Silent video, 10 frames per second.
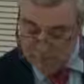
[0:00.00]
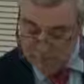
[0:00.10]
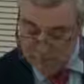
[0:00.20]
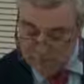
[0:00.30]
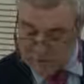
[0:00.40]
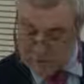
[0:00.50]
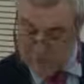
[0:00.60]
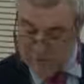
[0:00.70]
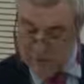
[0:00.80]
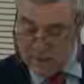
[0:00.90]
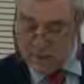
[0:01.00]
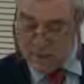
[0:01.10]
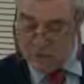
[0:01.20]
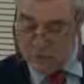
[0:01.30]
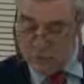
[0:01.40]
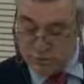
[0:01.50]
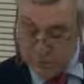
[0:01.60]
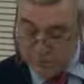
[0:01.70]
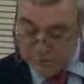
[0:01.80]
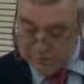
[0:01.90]
very much the same as
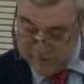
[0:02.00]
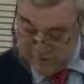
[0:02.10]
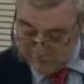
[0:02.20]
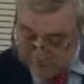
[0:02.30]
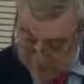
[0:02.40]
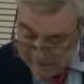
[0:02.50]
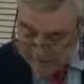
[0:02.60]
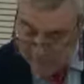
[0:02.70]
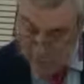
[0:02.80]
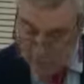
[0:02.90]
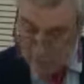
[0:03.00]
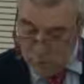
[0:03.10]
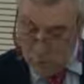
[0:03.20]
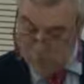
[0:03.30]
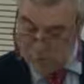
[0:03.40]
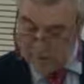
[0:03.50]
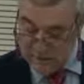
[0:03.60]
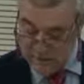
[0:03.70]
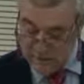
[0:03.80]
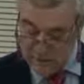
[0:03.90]
2016, with
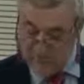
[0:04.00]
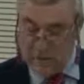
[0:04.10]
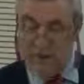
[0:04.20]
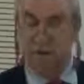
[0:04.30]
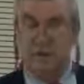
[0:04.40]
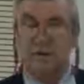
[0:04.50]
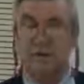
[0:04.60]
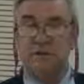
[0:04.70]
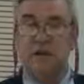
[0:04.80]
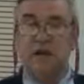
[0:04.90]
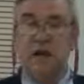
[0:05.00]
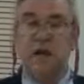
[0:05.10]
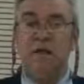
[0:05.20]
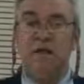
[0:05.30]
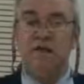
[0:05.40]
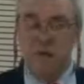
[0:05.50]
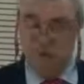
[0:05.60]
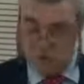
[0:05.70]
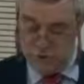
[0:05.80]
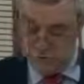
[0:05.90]
significant increases in the
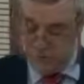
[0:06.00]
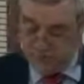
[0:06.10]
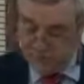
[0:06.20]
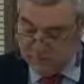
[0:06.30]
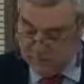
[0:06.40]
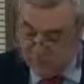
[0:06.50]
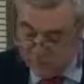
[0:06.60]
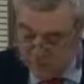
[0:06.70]
fitness